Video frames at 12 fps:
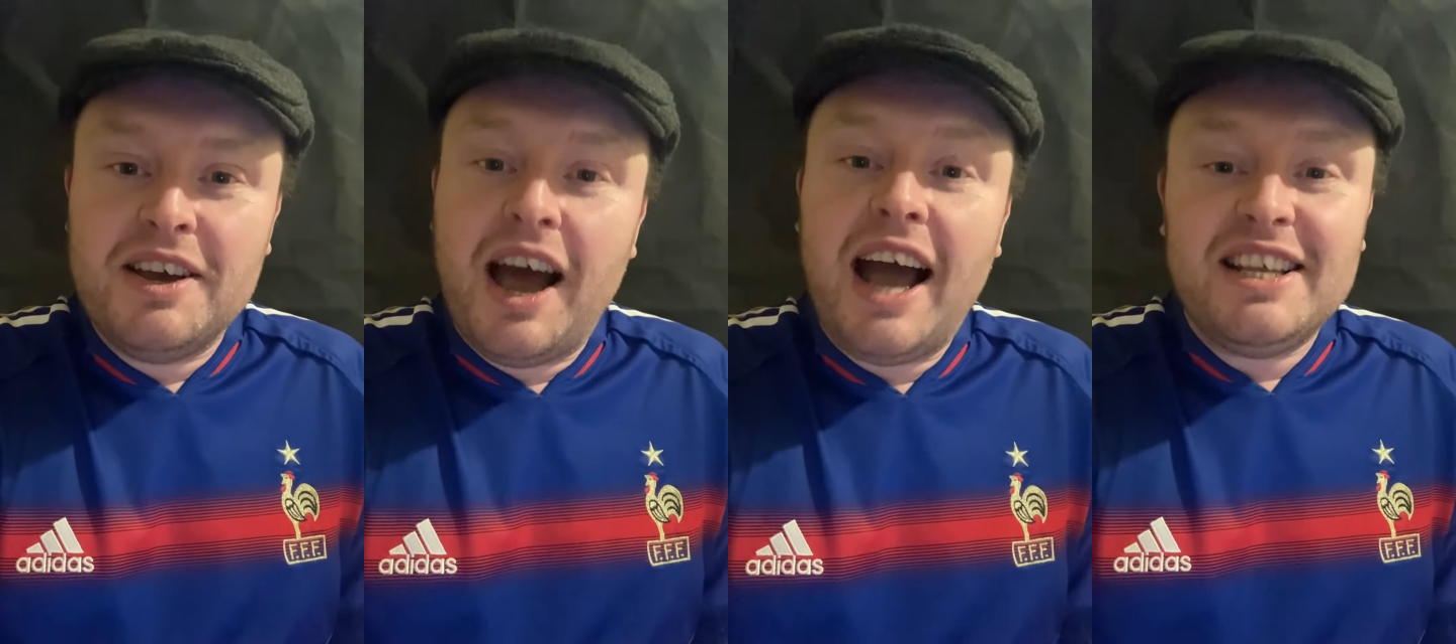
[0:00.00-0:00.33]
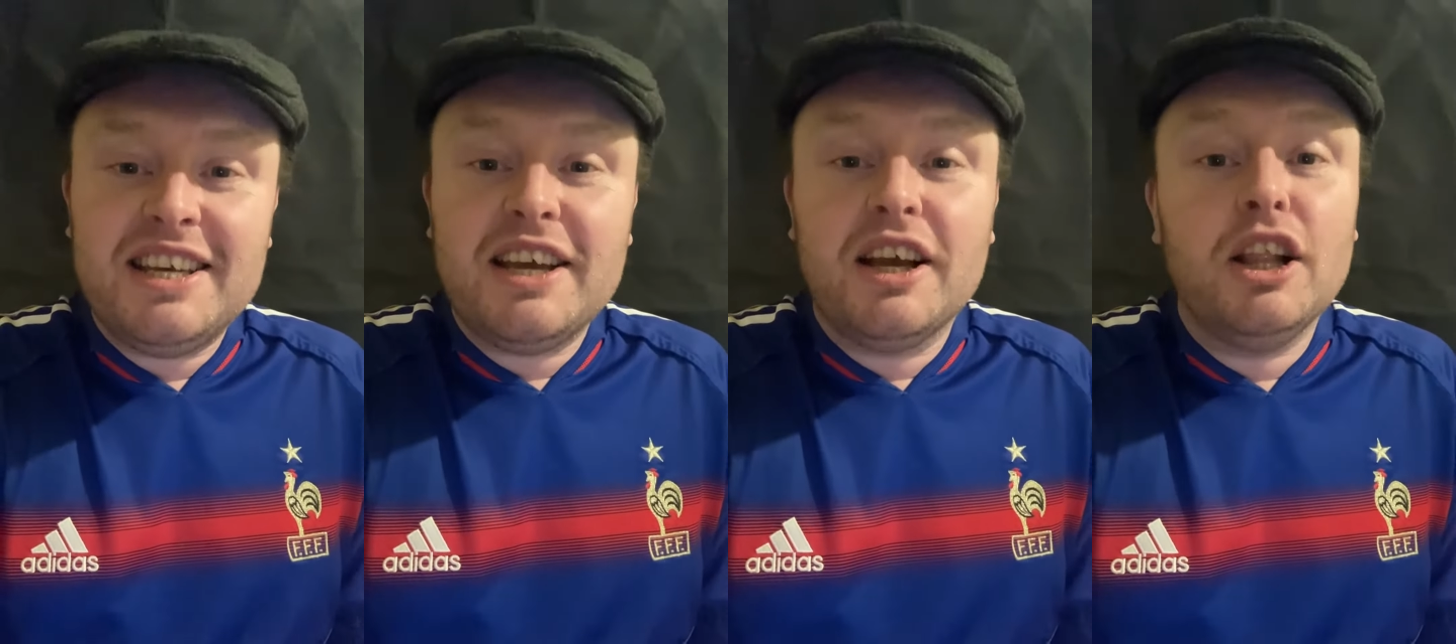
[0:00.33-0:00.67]
I
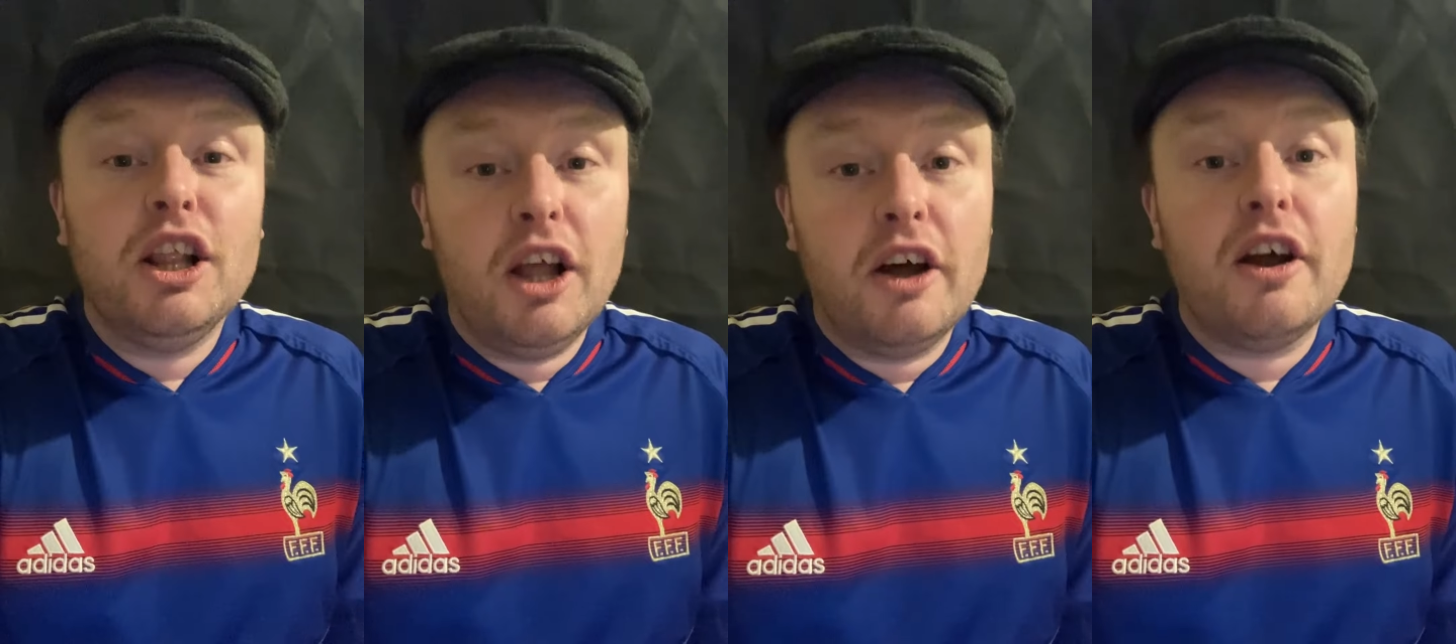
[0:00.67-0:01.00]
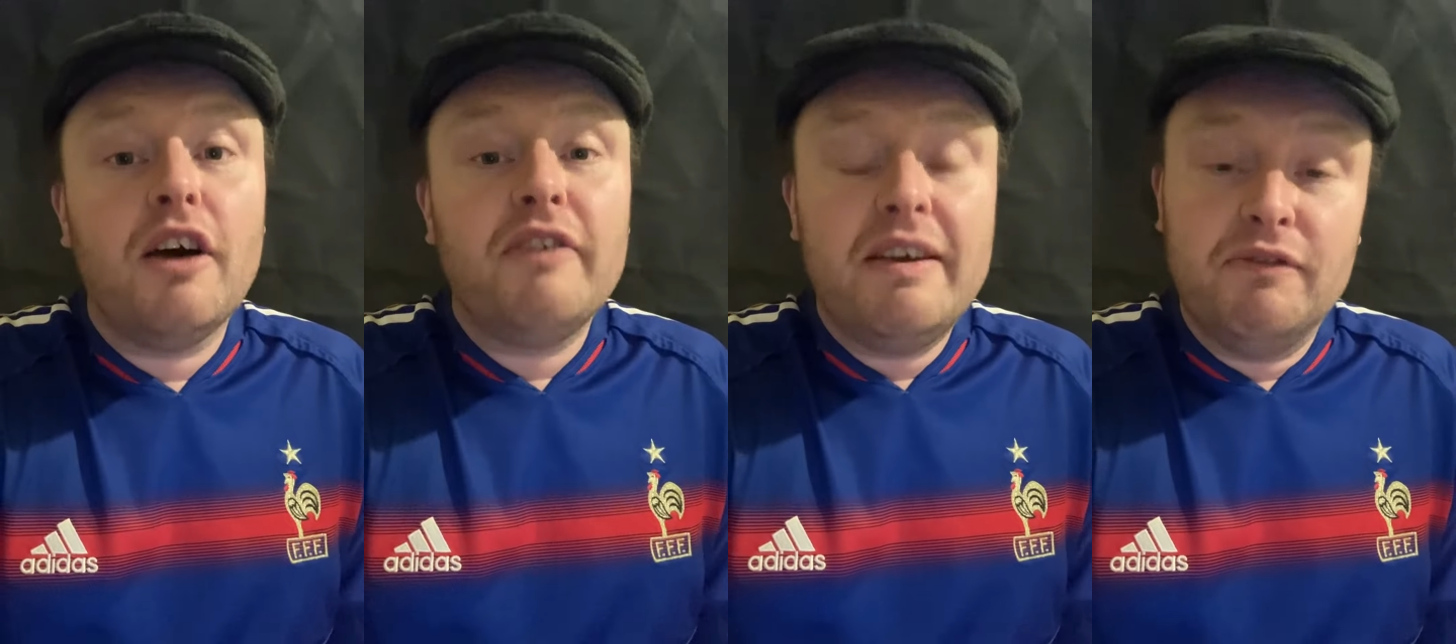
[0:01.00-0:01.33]
take a lot
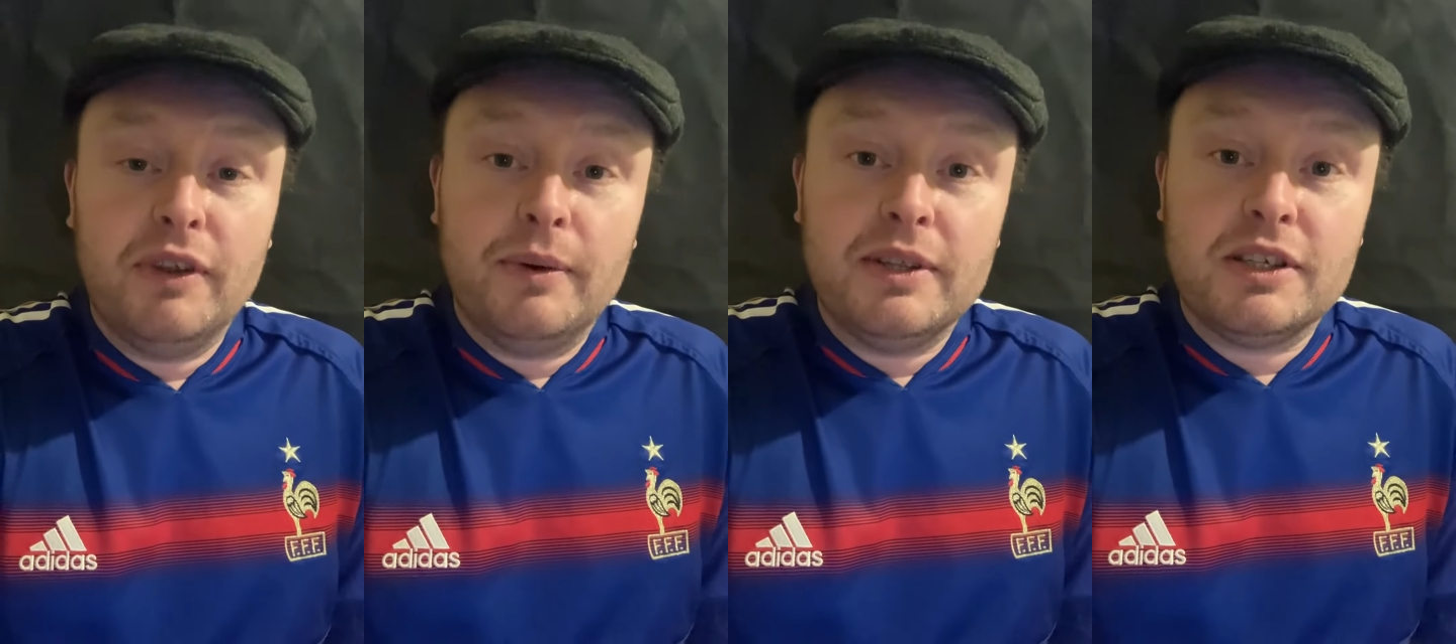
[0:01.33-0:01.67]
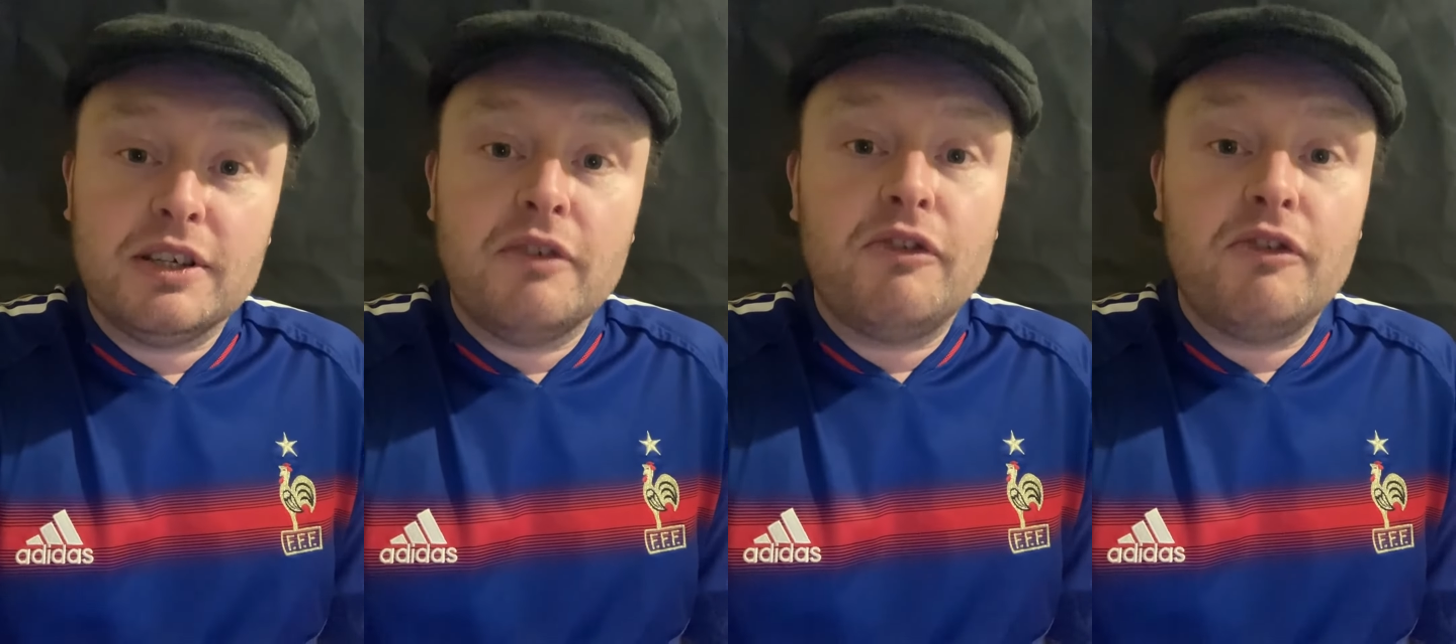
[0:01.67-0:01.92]
of influence